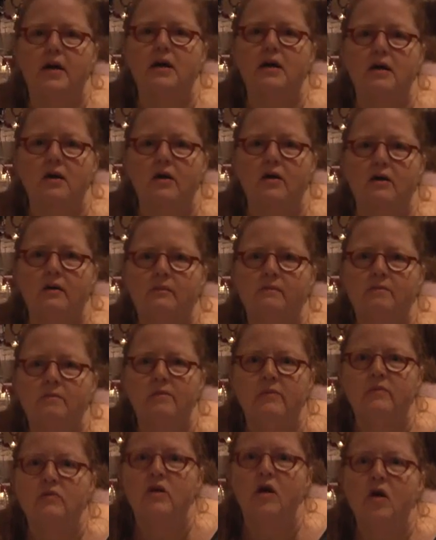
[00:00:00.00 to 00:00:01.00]
injury
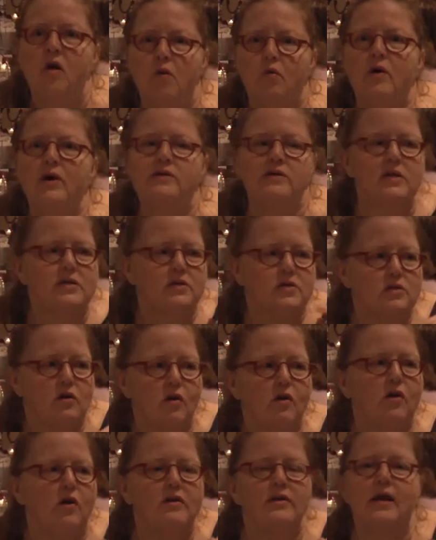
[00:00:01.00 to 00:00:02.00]
met a
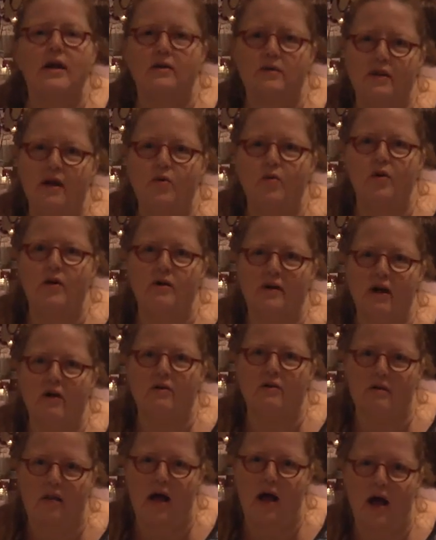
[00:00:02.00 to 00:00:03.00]
particular threshold.
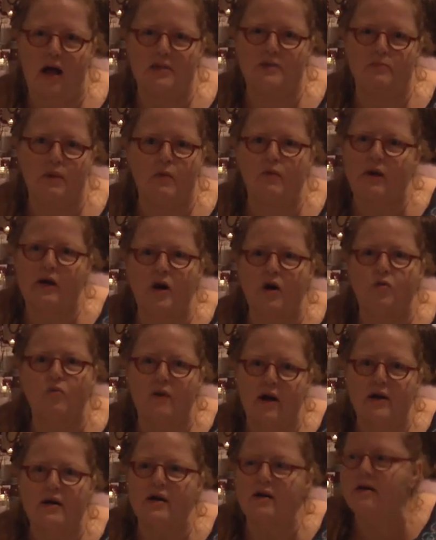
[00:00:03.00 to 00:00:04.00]
And
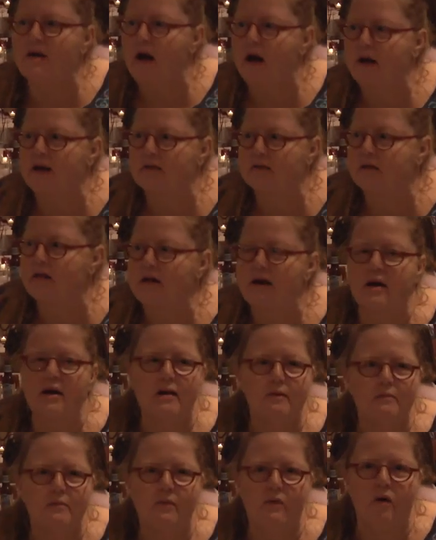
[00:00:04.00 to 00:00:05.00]
in exchange for
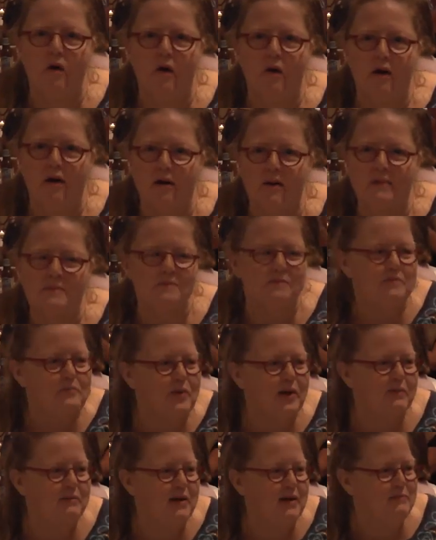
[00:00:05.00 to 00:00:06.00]
that,
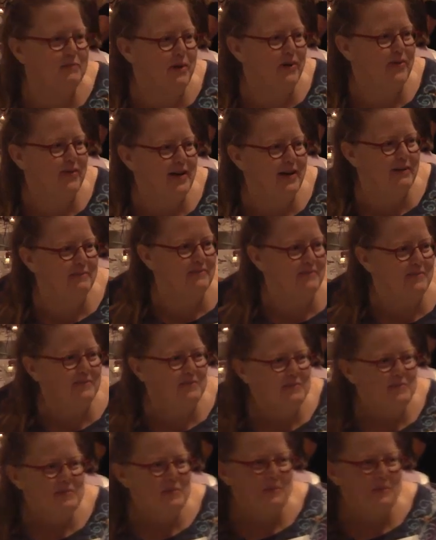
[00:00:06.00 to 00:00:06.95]
what you got was